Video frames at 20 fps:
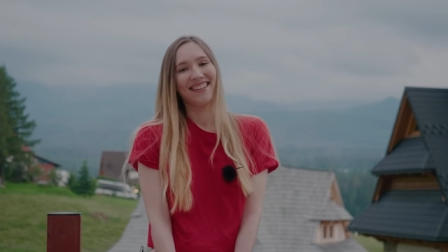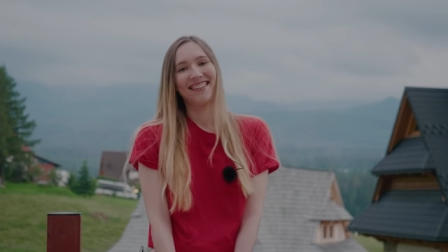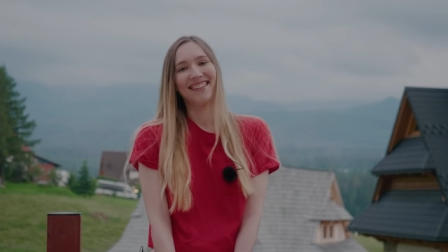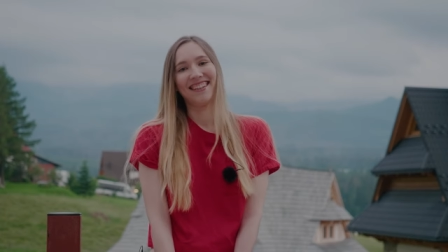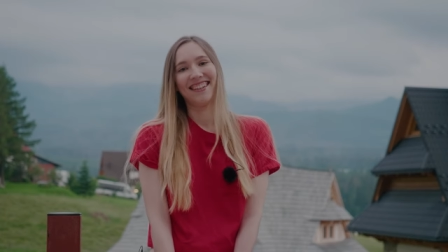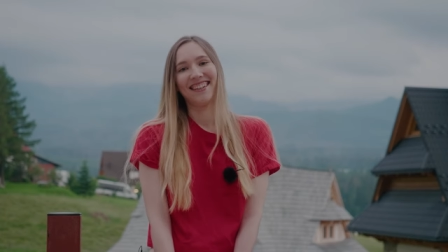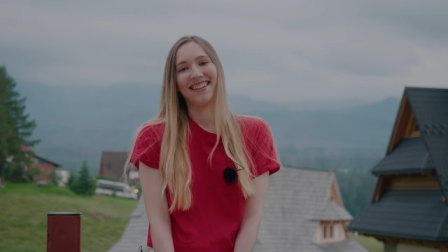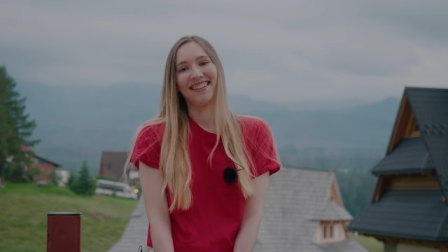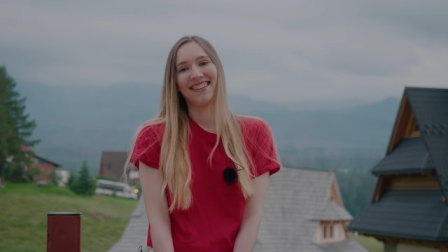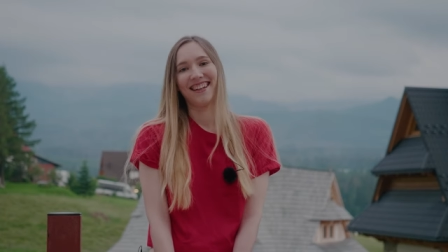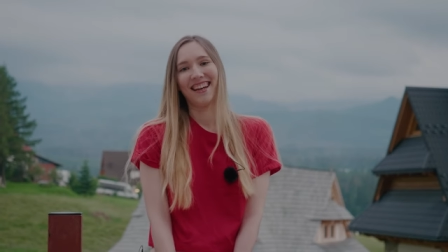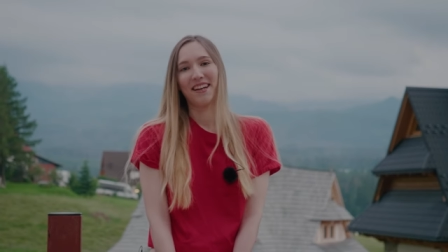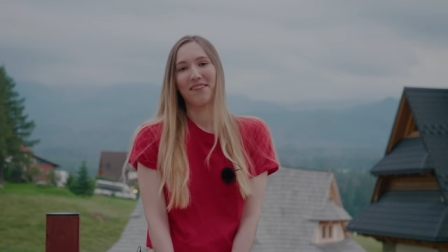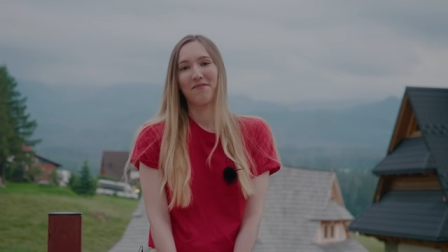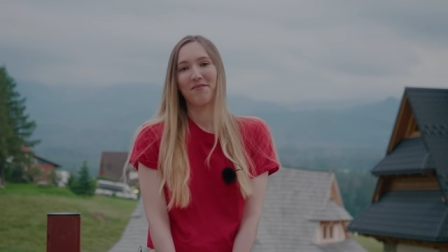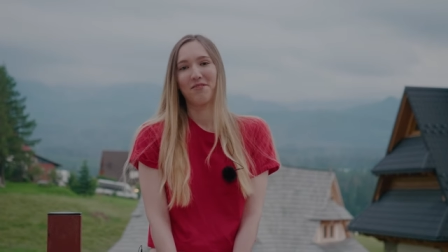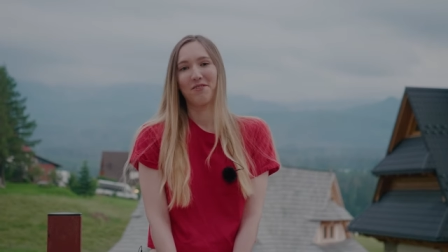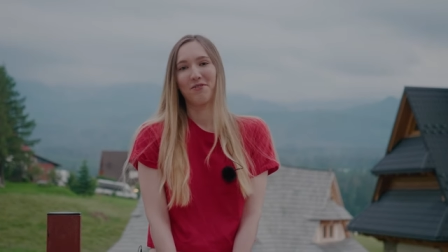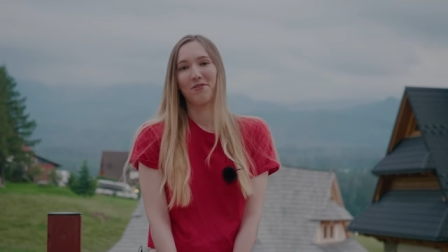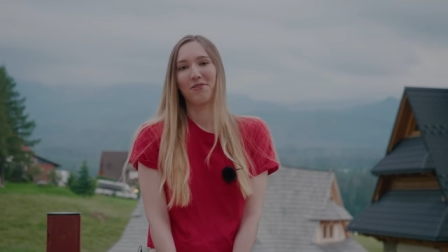that
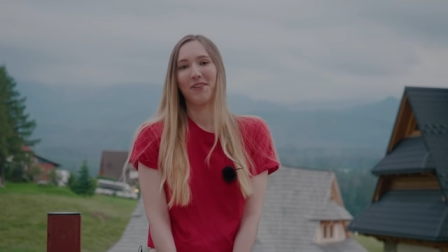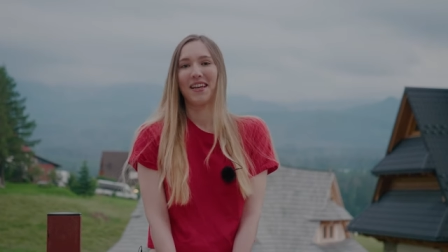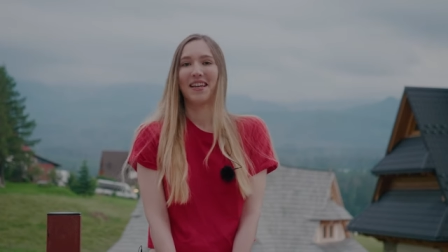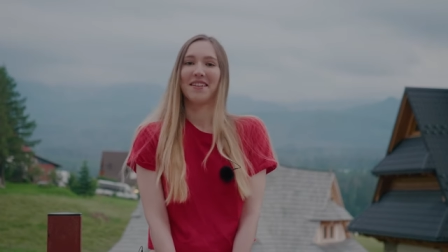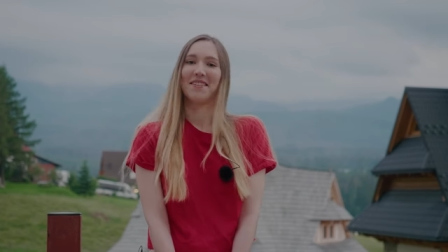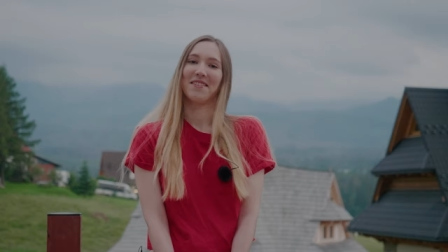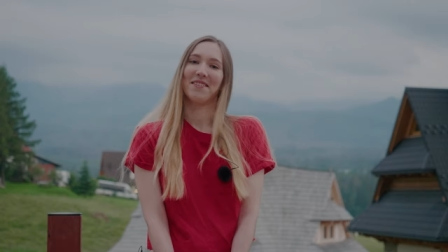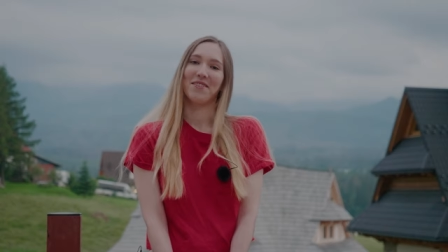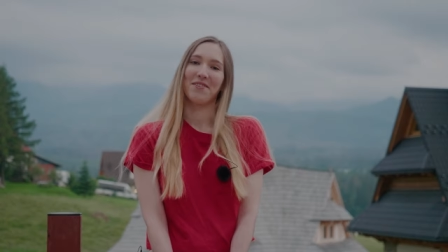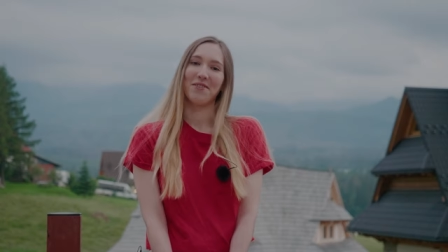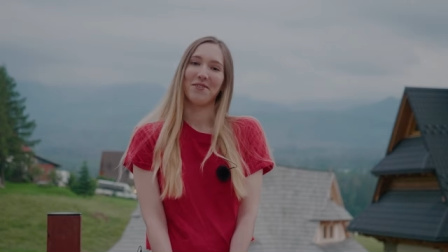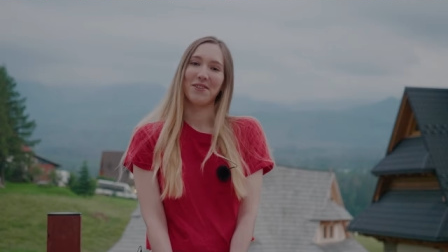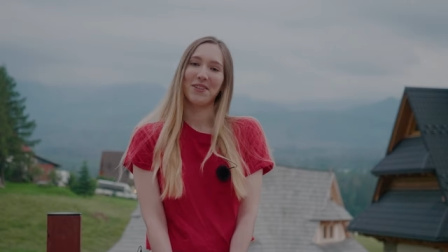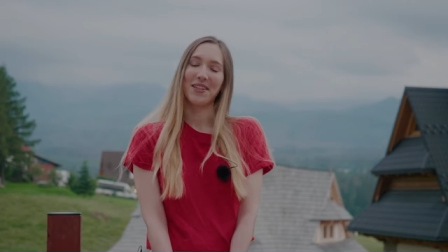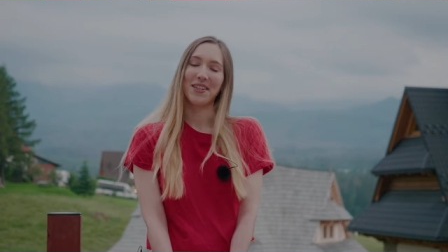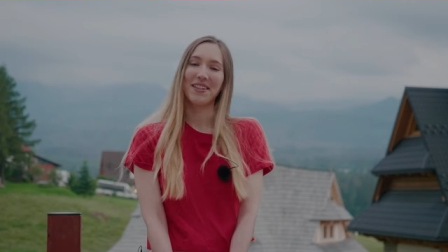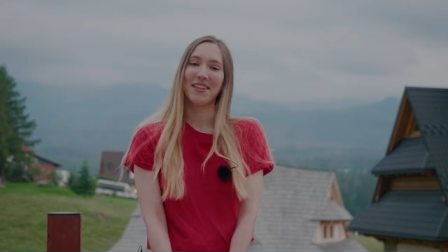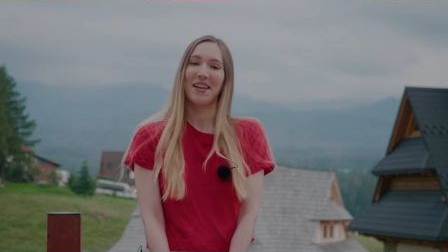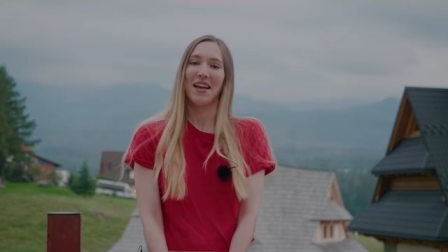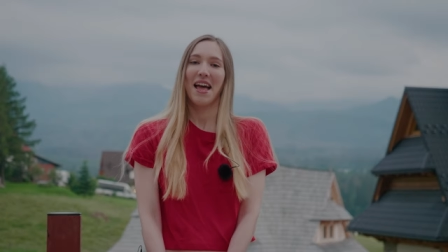I'm too lazy to do
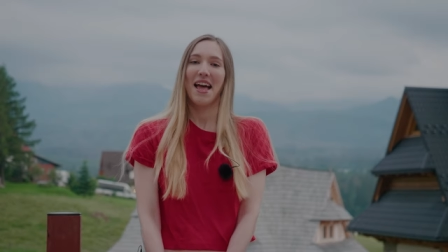it,